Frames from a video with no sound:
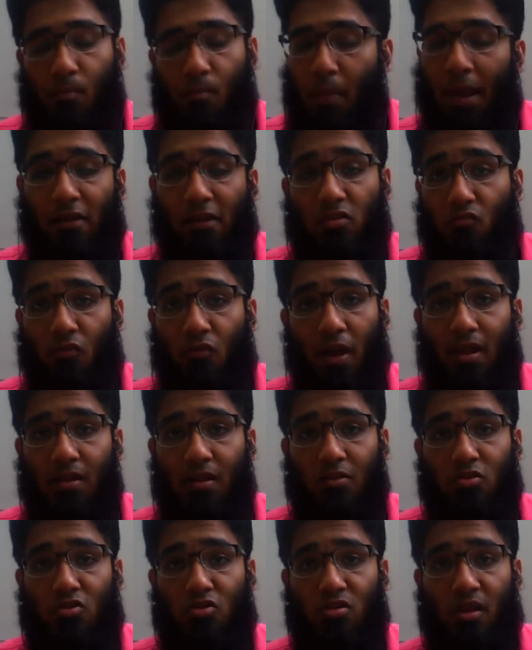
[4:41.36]
Maxwell
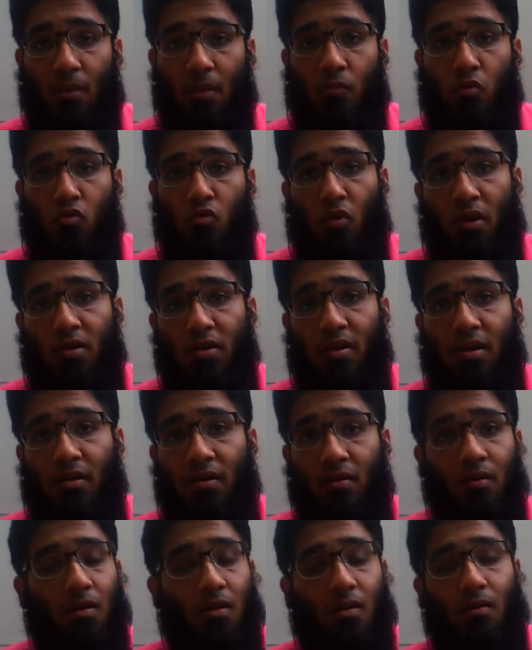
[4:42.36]

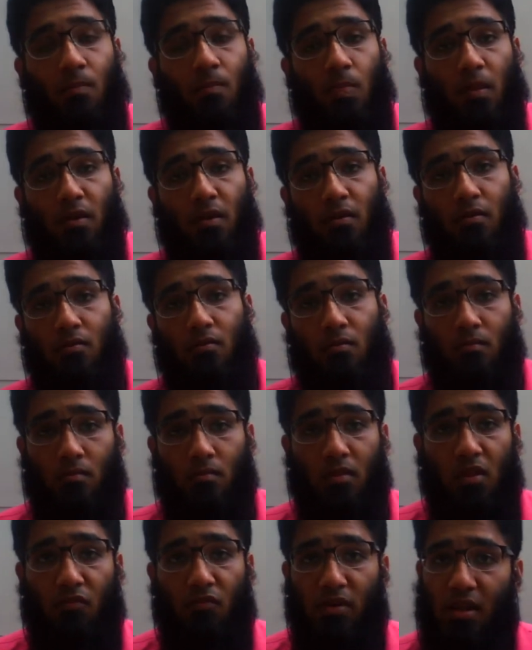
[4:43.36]
GM200.
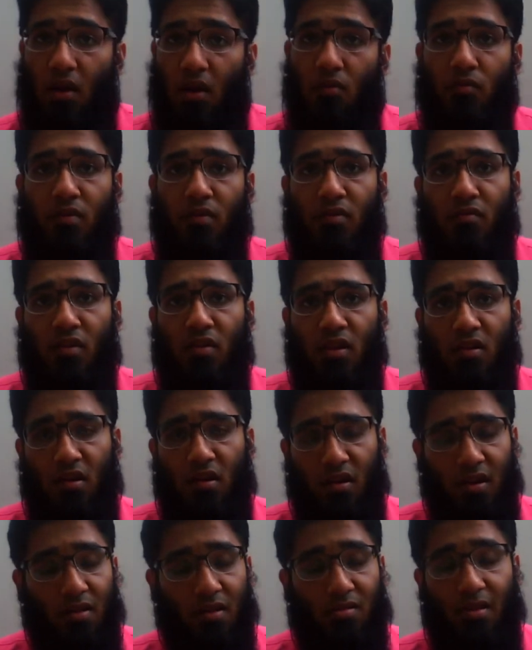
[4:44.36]
Nvidia will
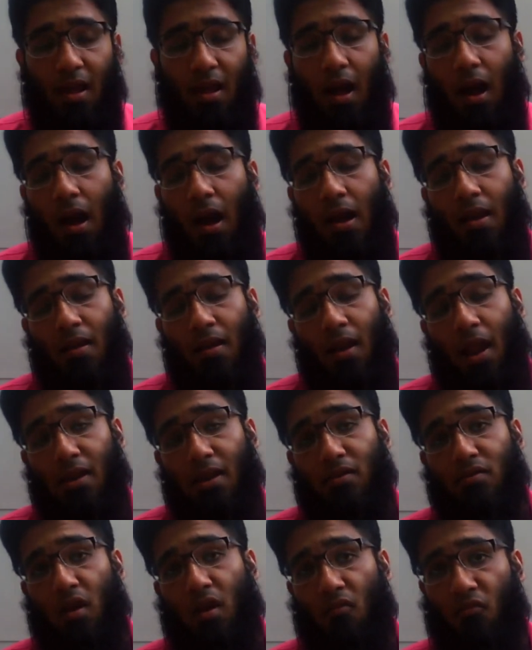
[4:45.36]
release their higher
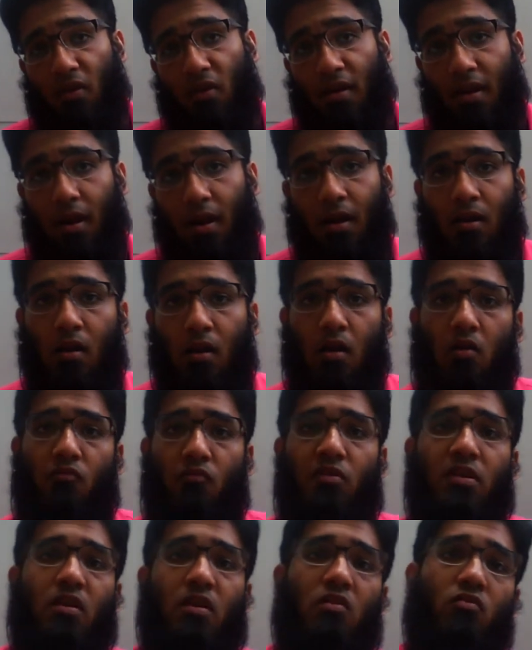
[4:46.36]
end graphic card
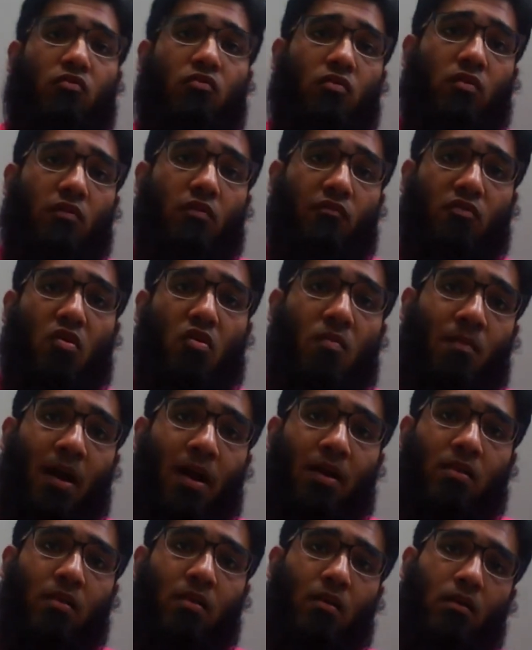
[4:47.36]
within few
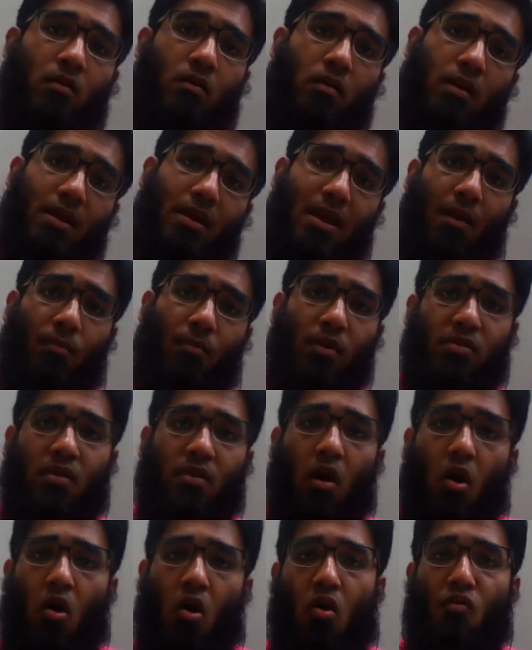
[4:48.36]
months. AMD
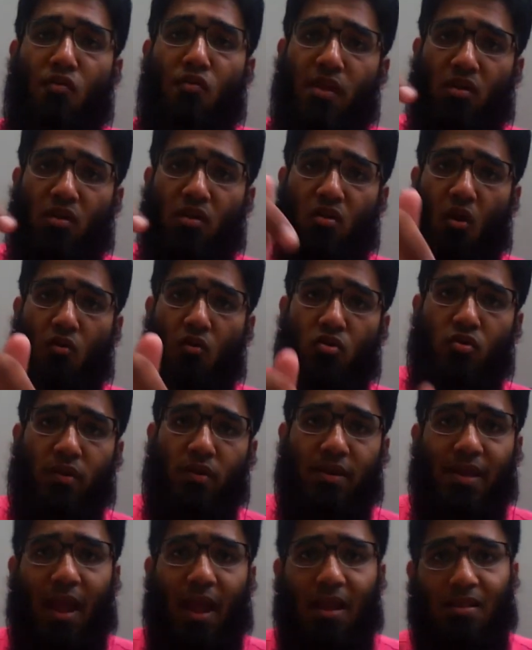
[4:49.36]
said, "Oh, we are going to
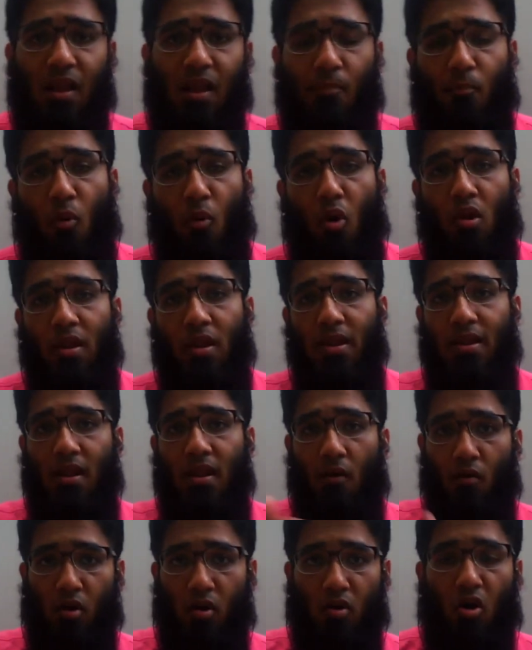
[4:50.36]
get the ball in
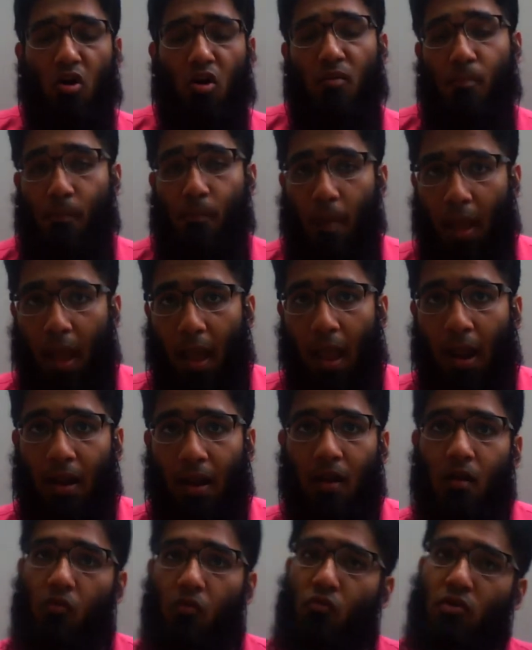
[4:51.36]
our court back.
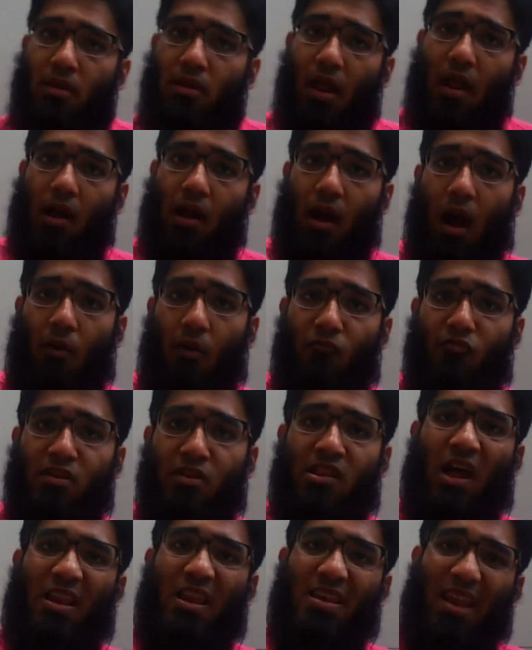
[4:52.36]
We are come
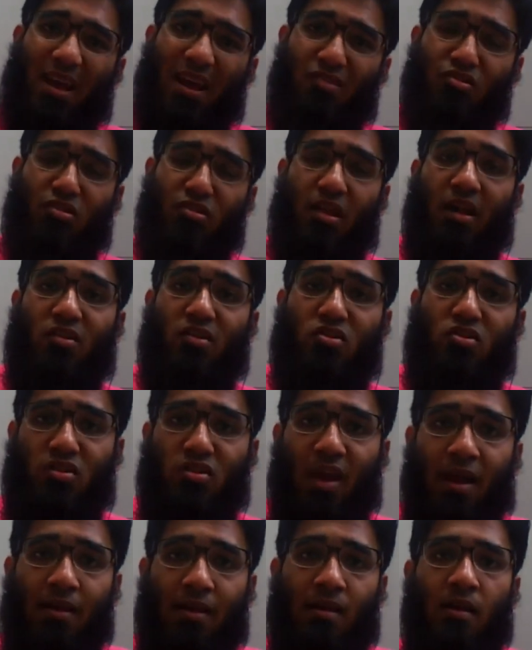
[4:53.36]
with the next
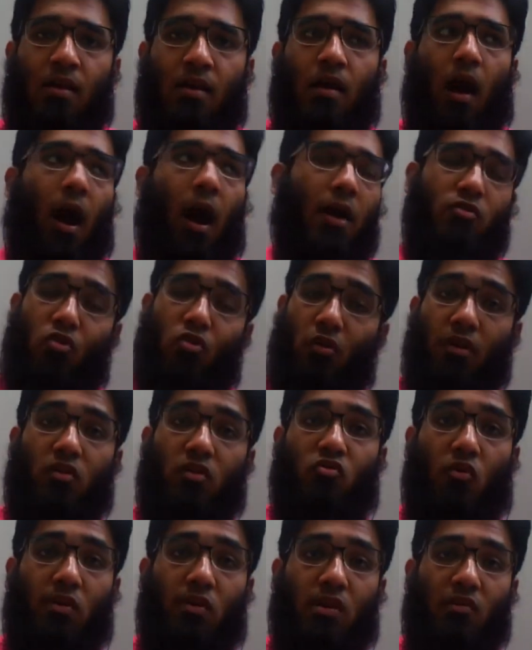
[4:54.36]
gen. I don't
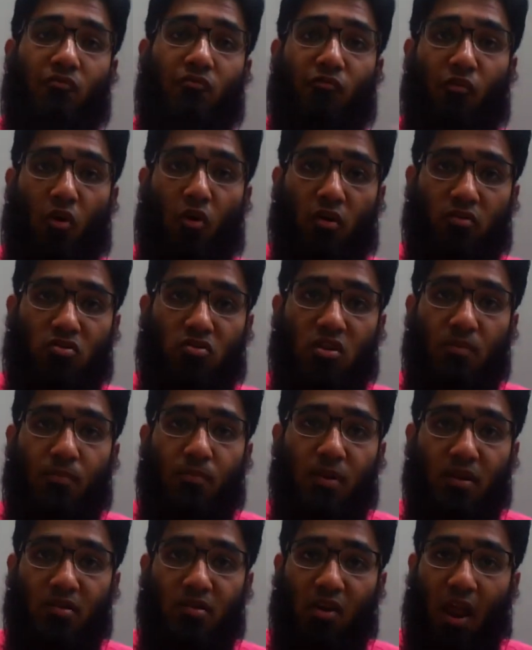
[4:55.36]
have 24
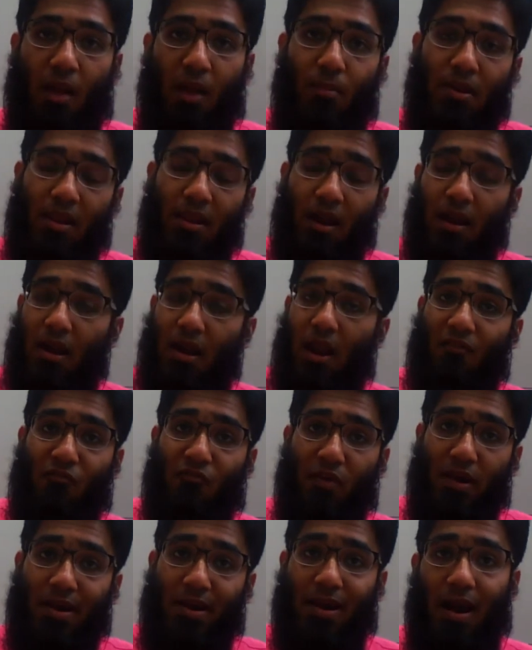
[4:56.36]
GB RAM in a
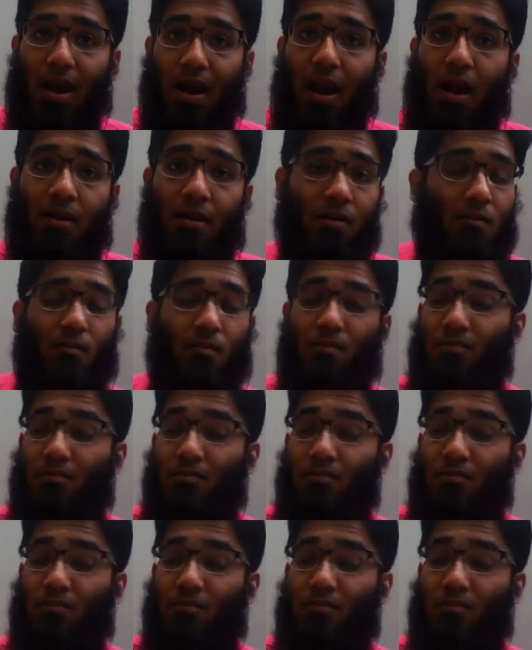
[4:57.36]
graphic card."